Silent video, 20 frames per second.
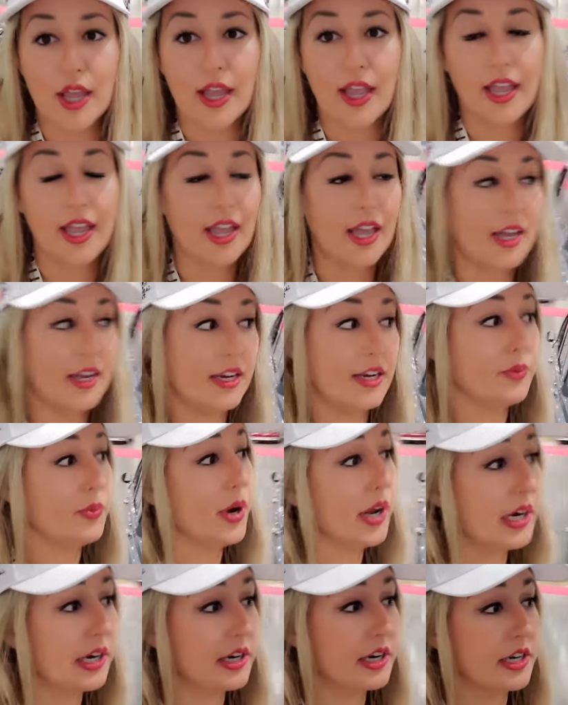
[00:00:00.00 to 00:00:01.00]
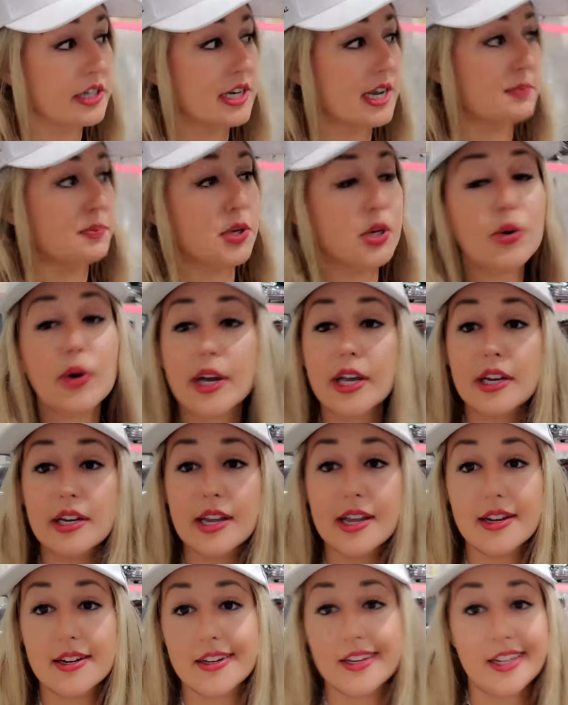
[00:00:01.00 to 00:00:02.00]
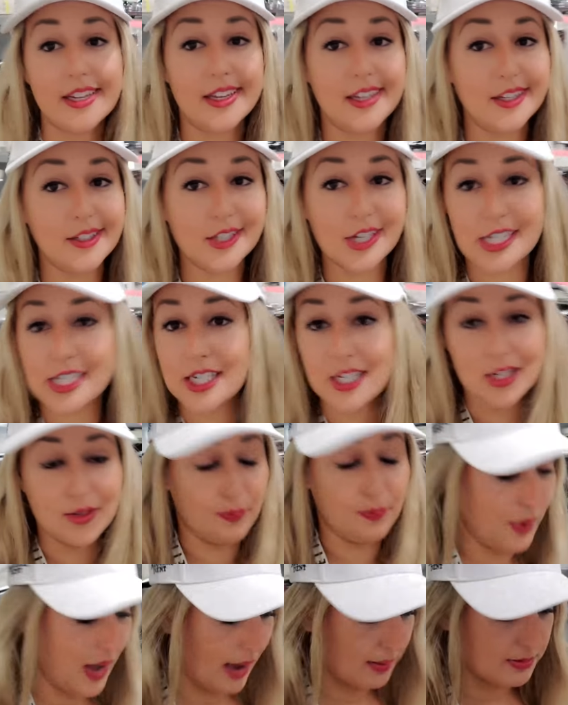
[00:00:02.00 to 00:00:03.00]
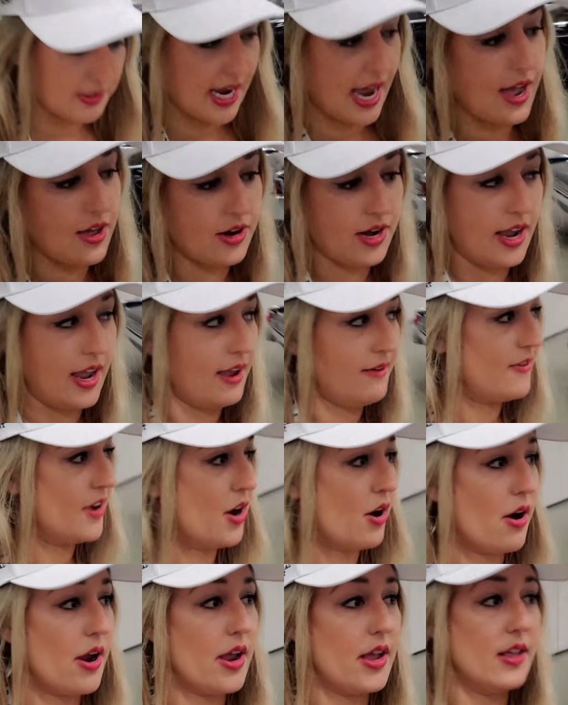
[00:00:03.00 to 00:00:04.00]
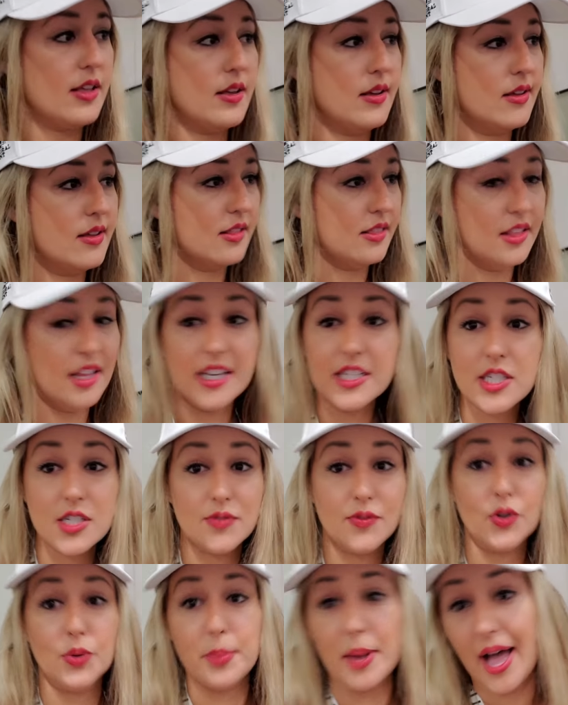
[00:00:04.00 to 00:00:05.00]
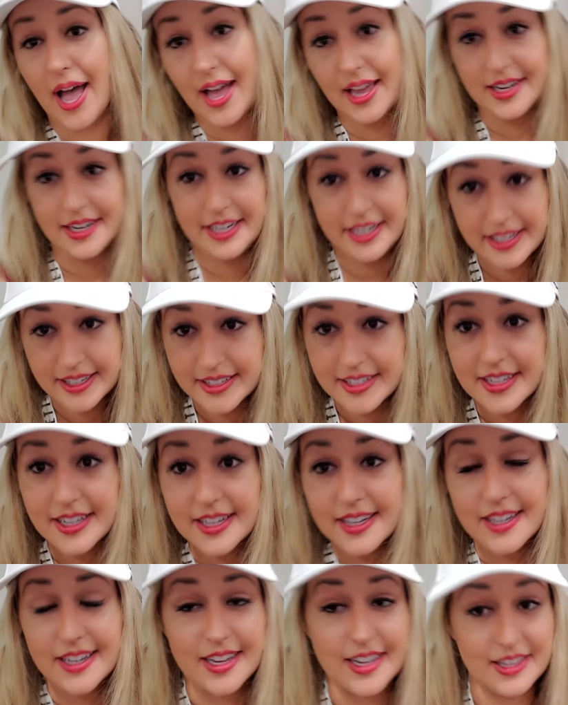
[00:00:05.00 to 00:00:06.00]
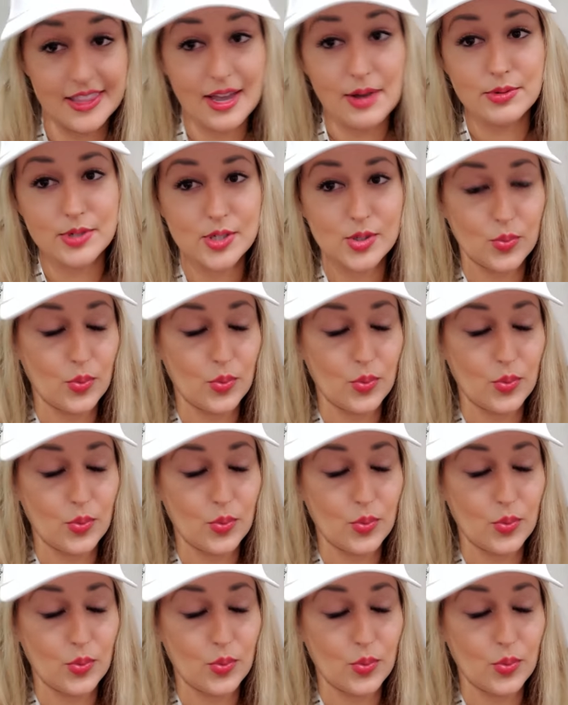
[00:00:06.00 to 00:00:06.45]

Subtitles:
And he wanted to debut it, and he just popped out a very lustful body, and that was the